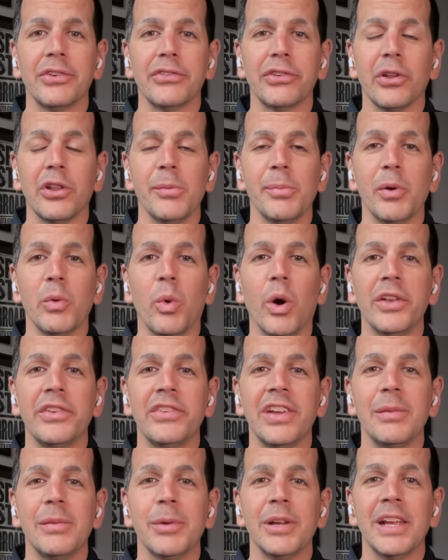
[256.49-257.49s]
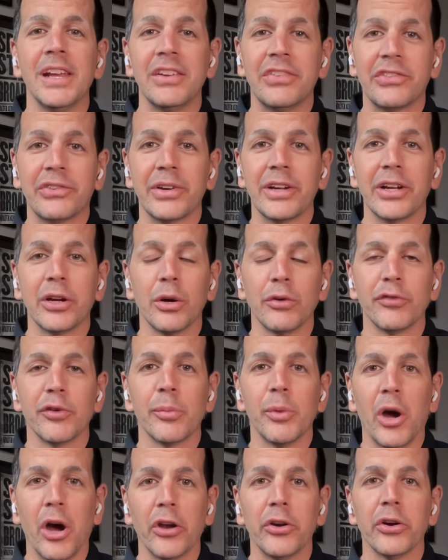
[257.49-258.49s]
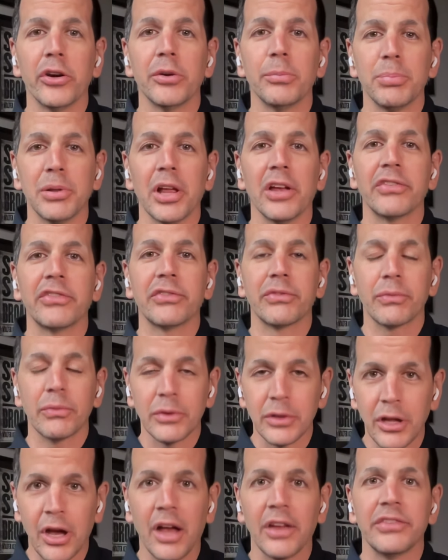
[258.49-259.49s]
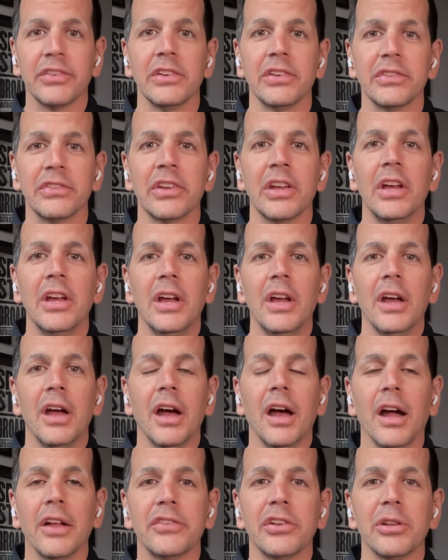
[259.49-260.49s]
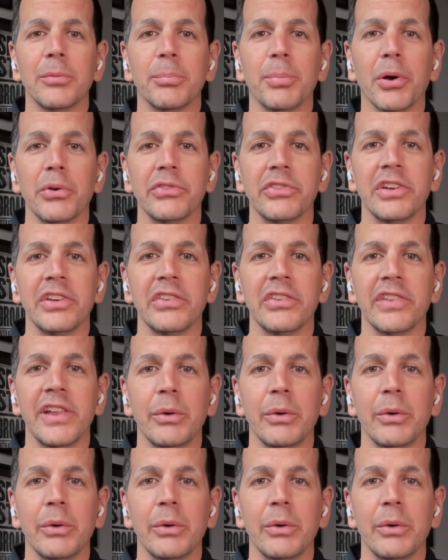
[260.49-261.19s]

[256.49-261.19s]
There's only been one team in history to go from 100 plus losses uh, to the postseason.